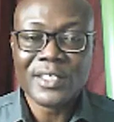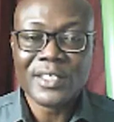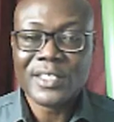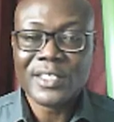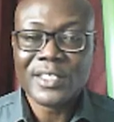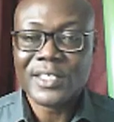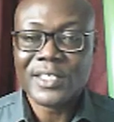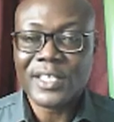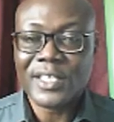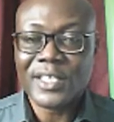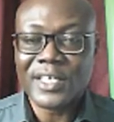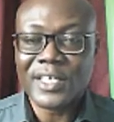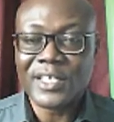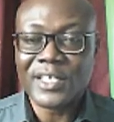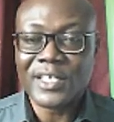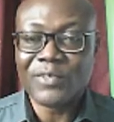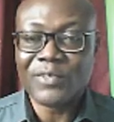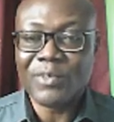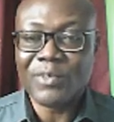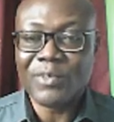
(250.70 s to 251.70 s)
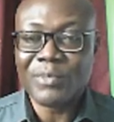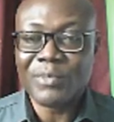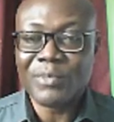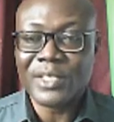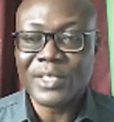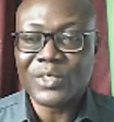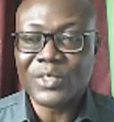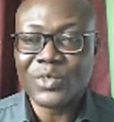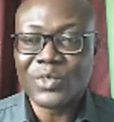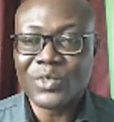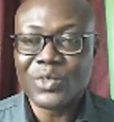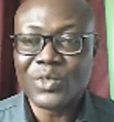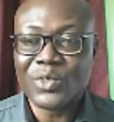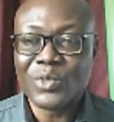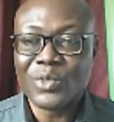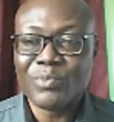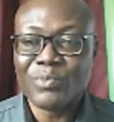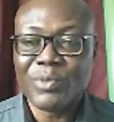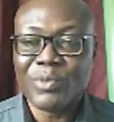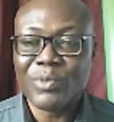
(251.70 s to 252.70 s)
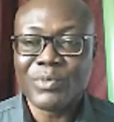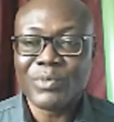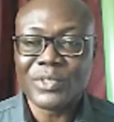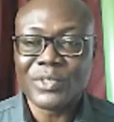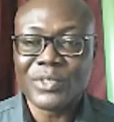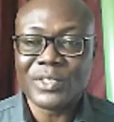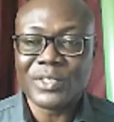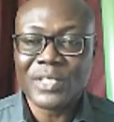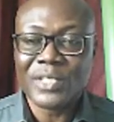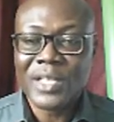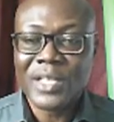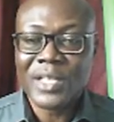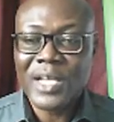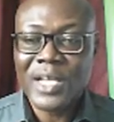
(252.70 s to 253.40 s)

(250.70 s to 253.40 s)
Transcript: the clinic for medical purposes.